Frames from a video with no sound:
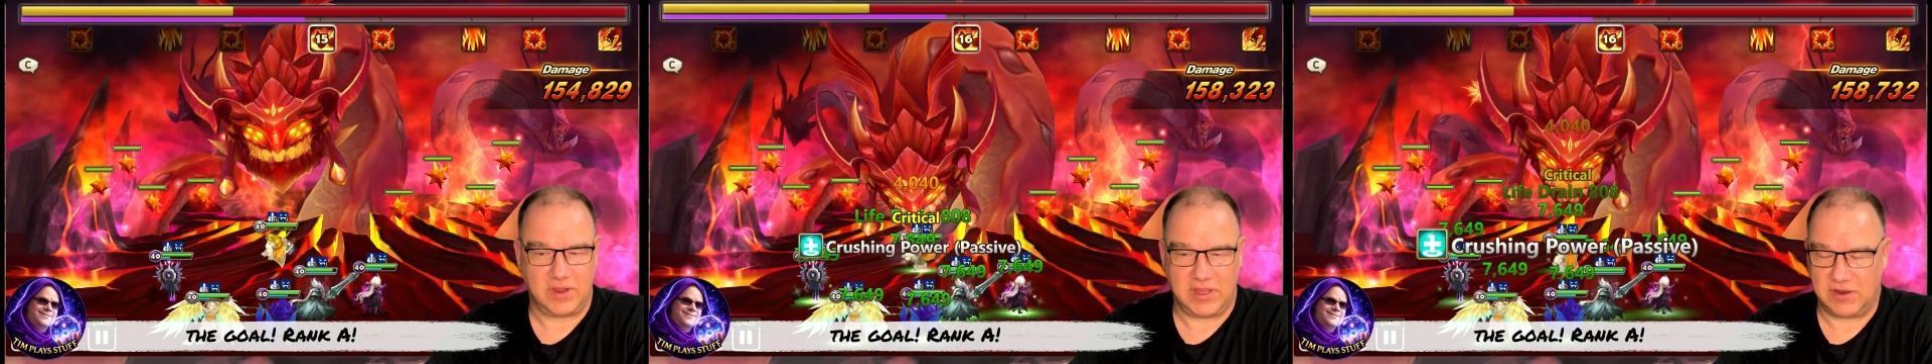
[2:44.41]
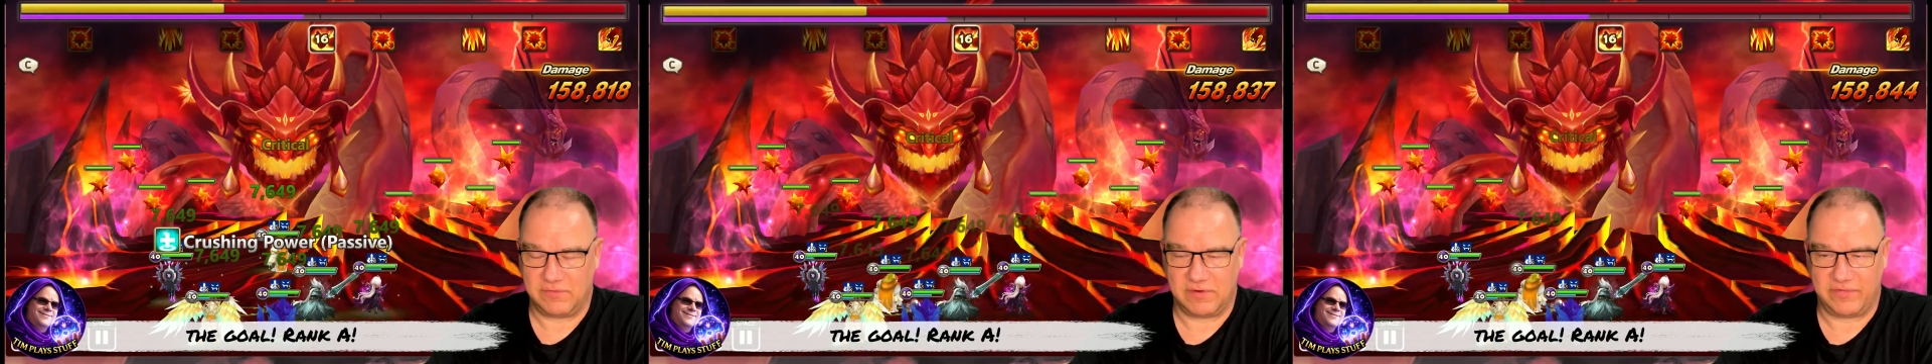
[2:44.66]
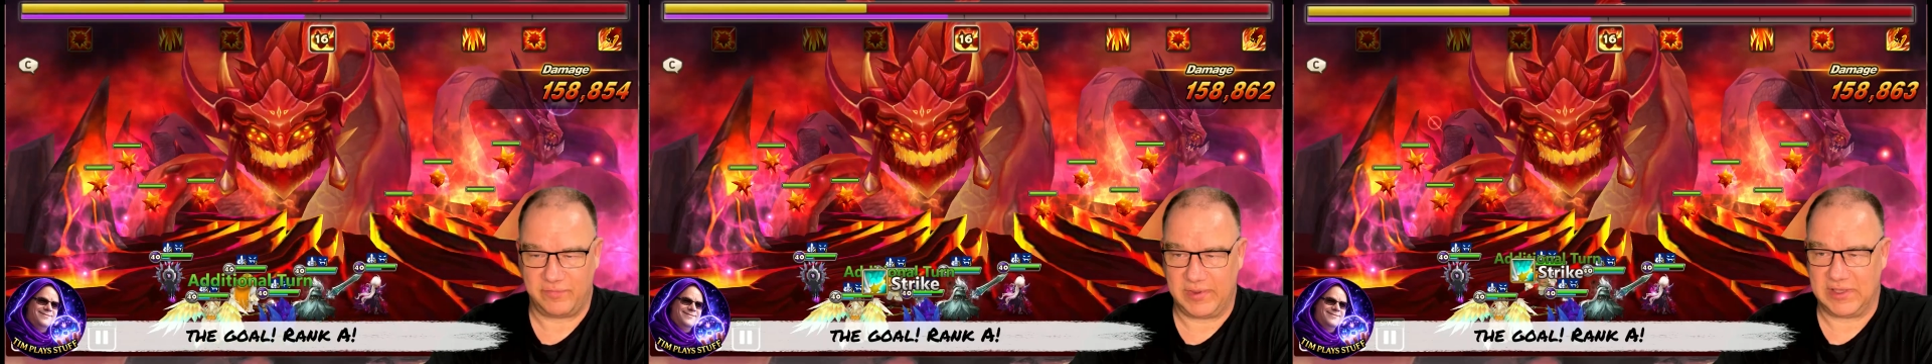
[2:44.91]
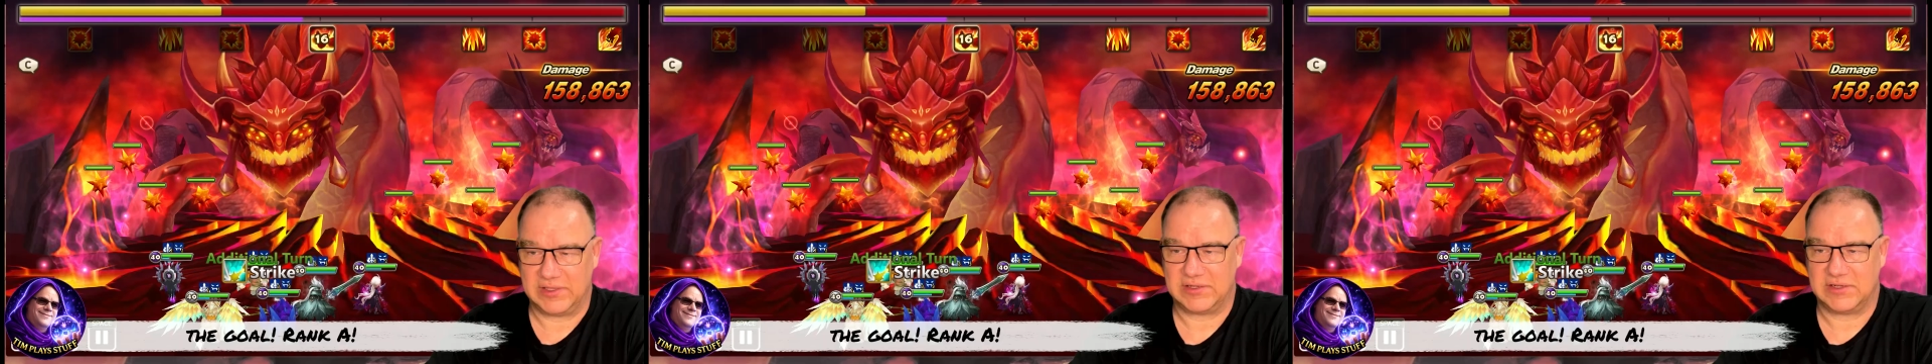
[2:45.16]
any Rift
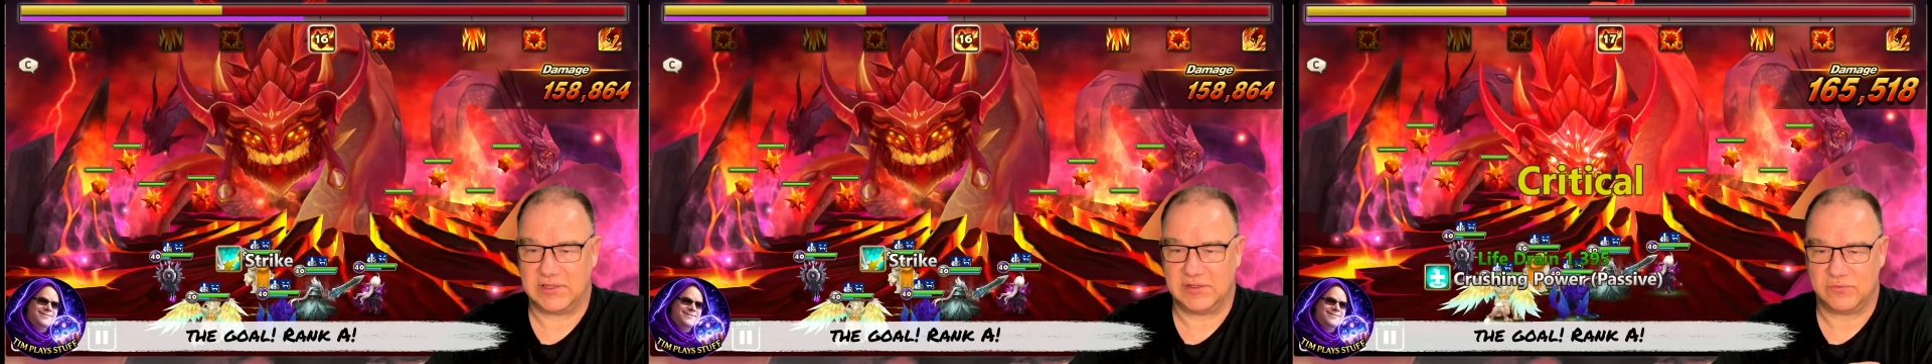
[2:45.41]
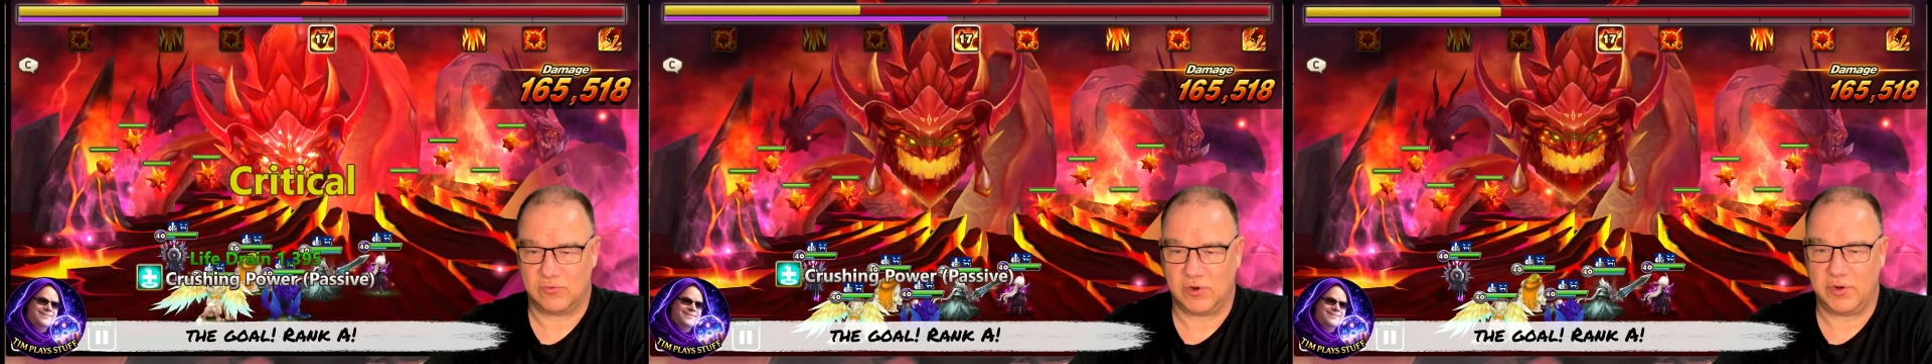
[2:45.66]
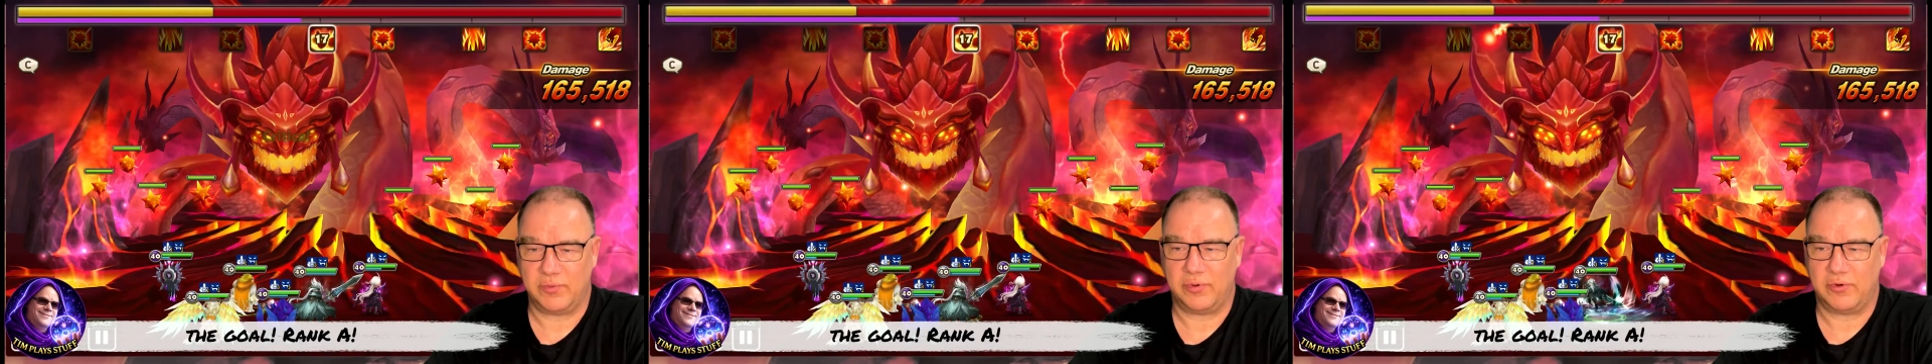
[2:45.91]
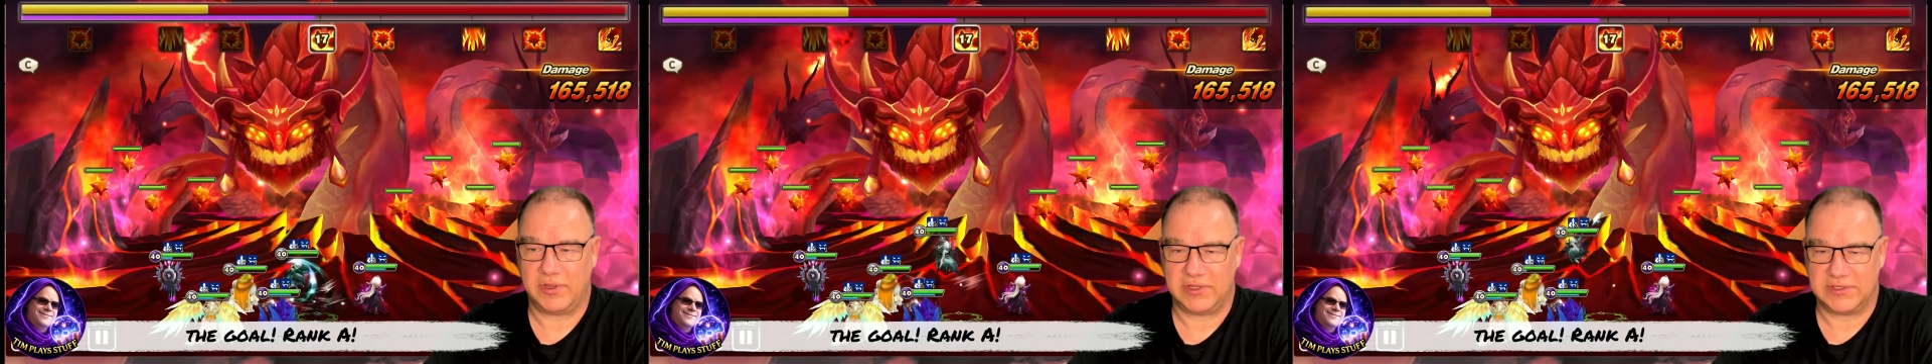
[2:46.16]
Beast is
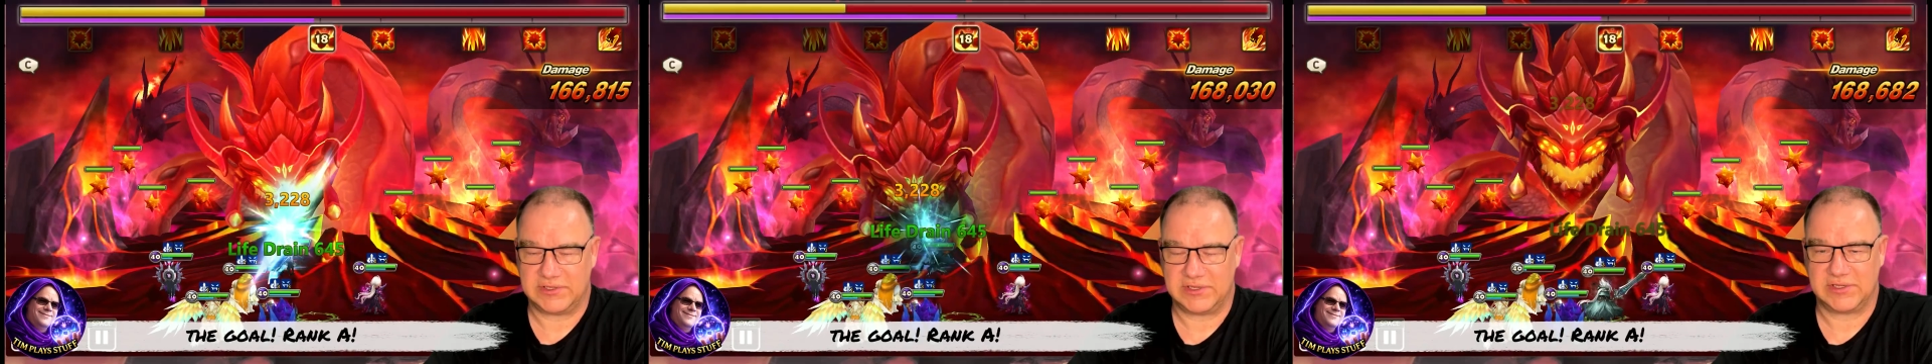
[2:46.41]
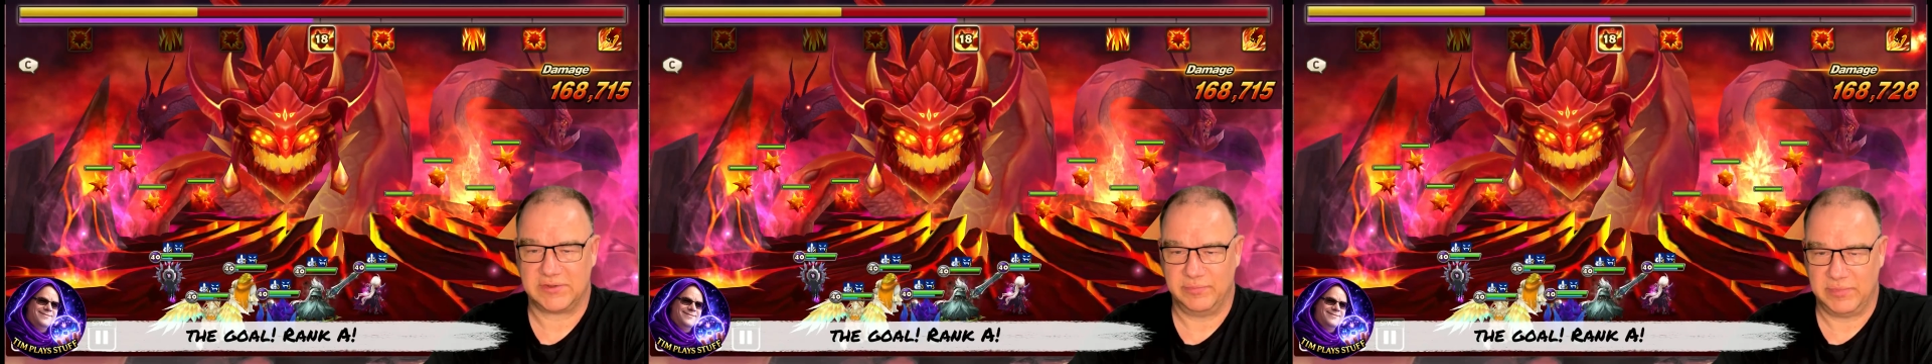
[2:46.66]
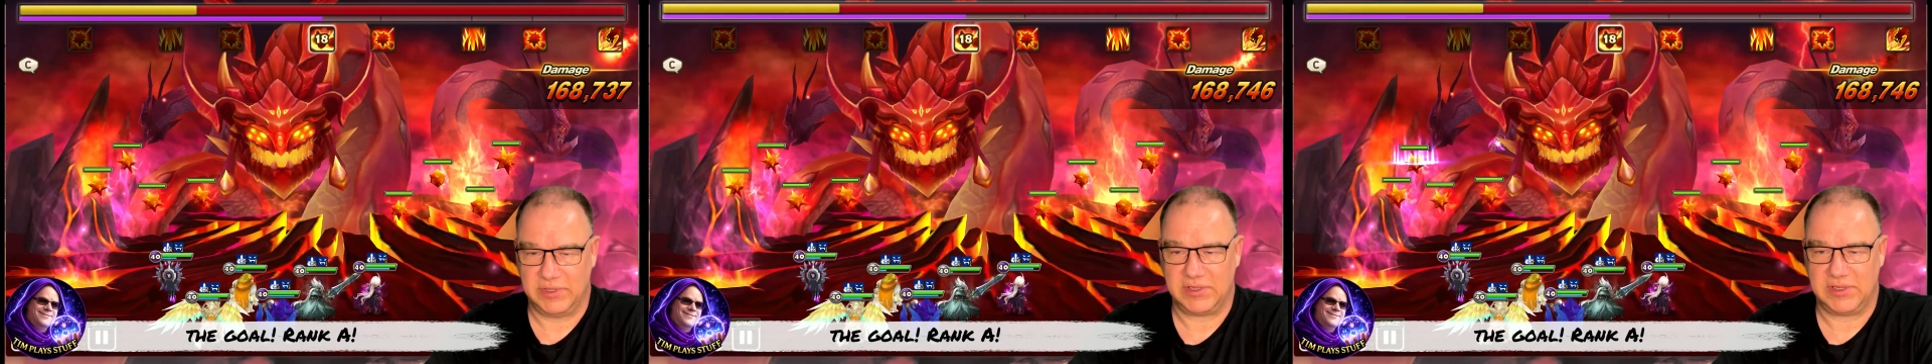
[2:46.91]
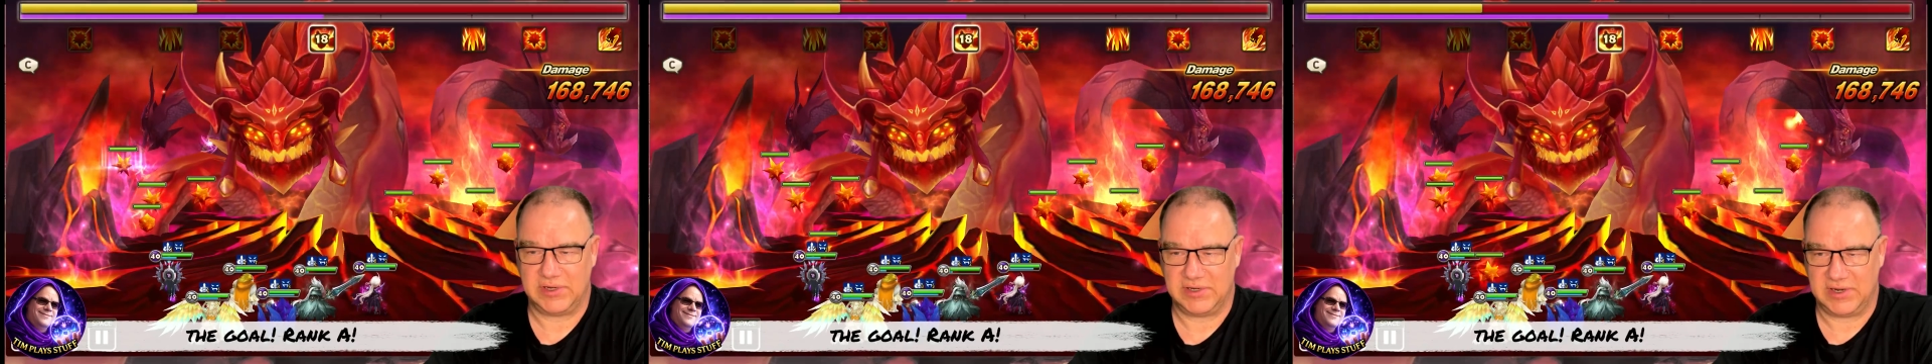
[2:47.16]
1.6
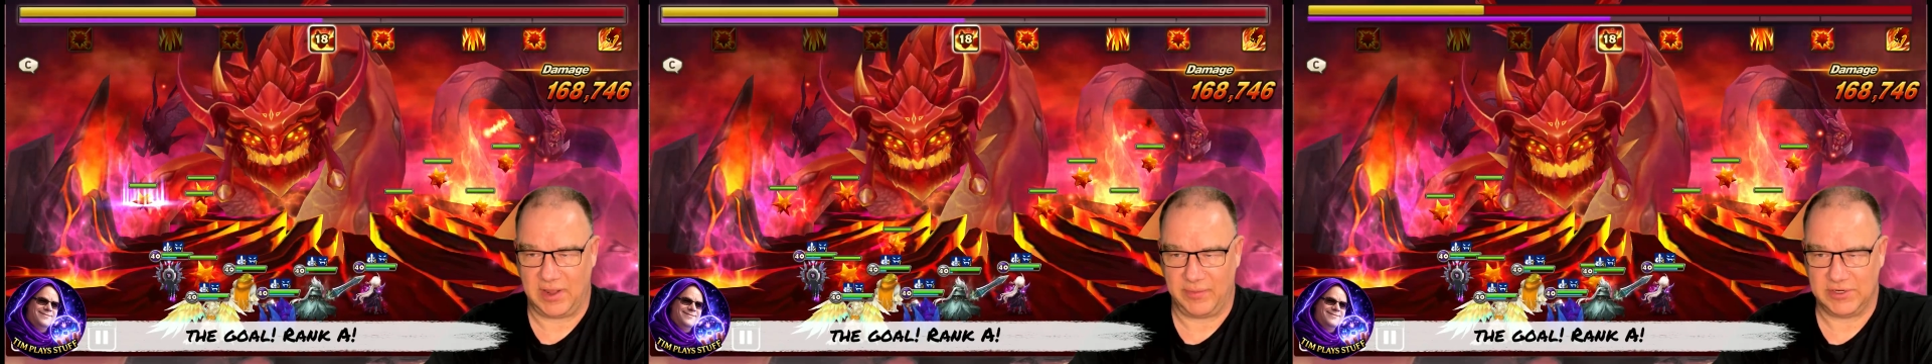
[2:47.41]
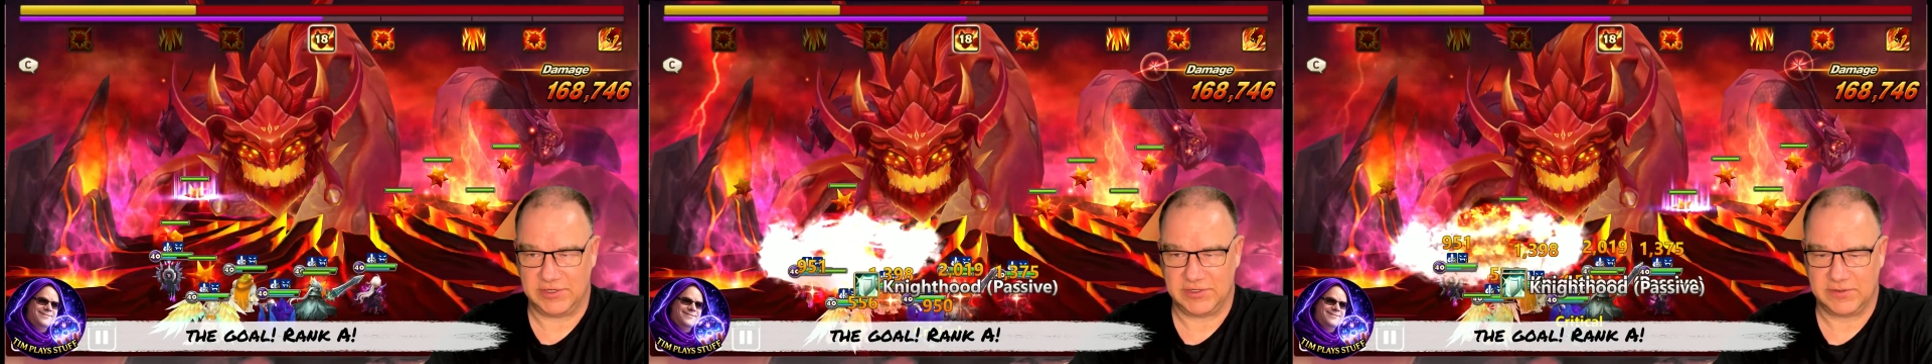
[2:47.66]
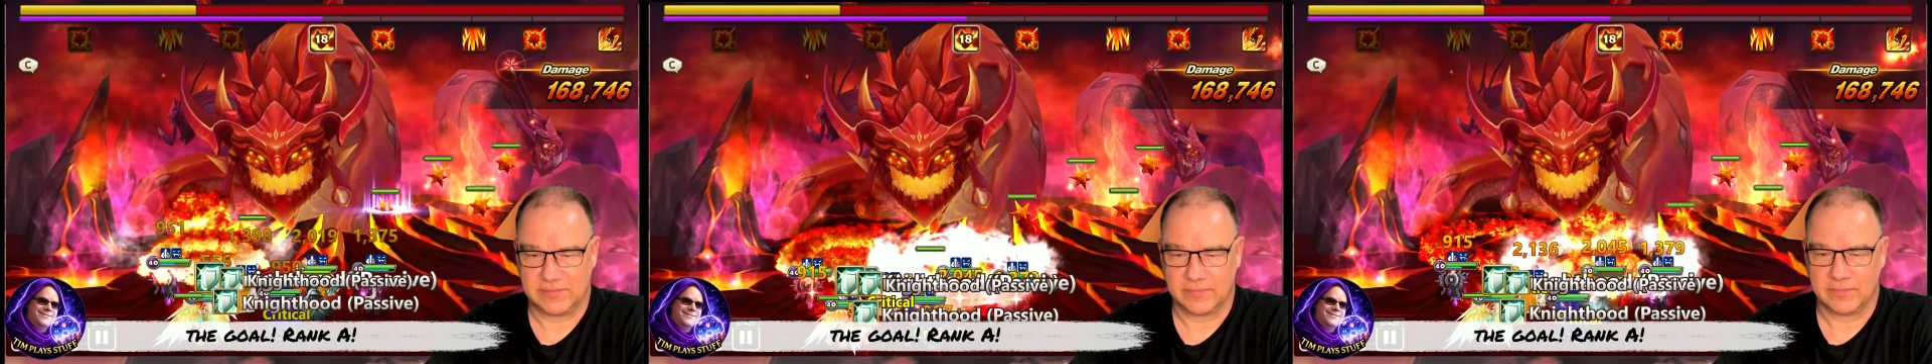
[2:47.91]
million damage.